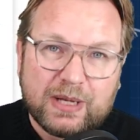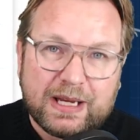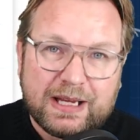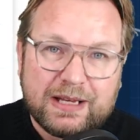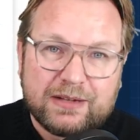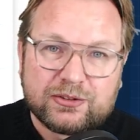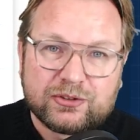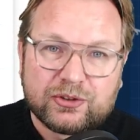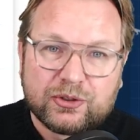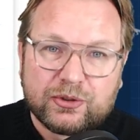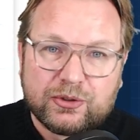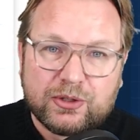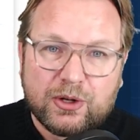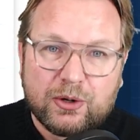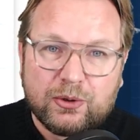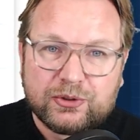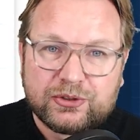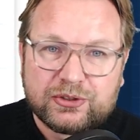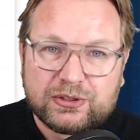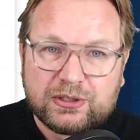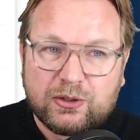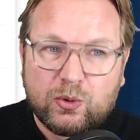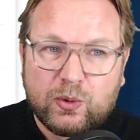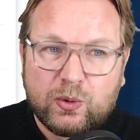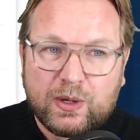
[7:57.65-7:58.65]
answer
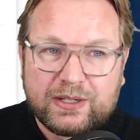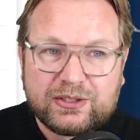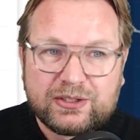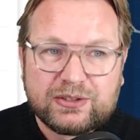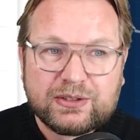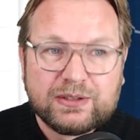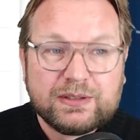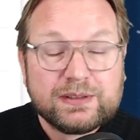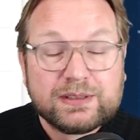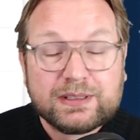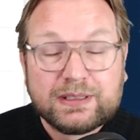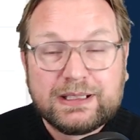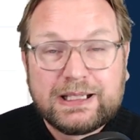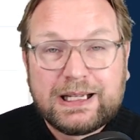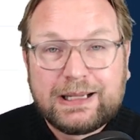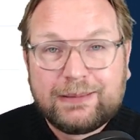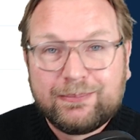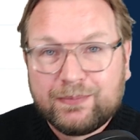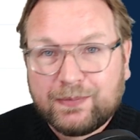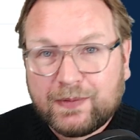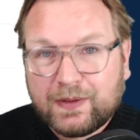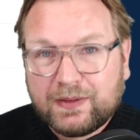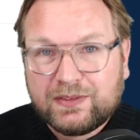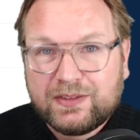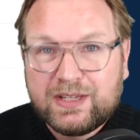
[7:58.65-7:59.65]
those questions and
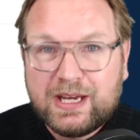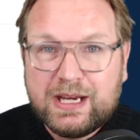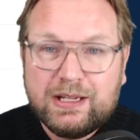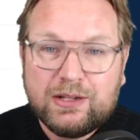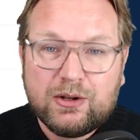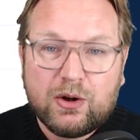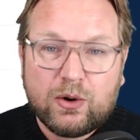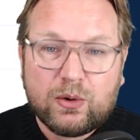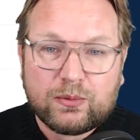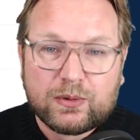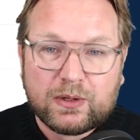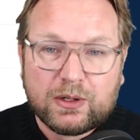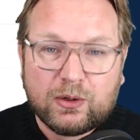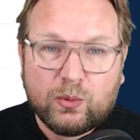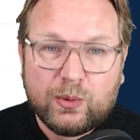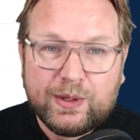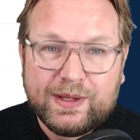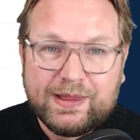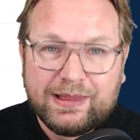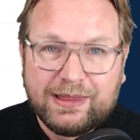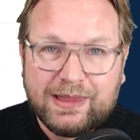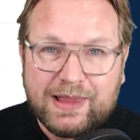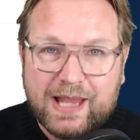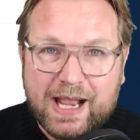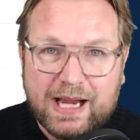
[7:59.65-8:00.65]
then take over
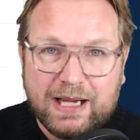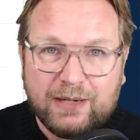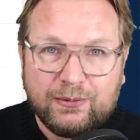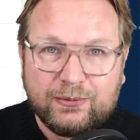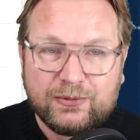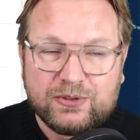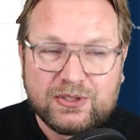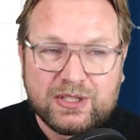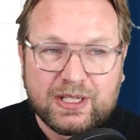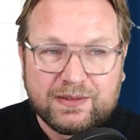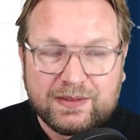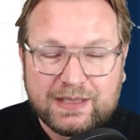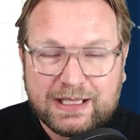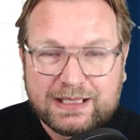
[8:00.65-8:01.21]
with live chat.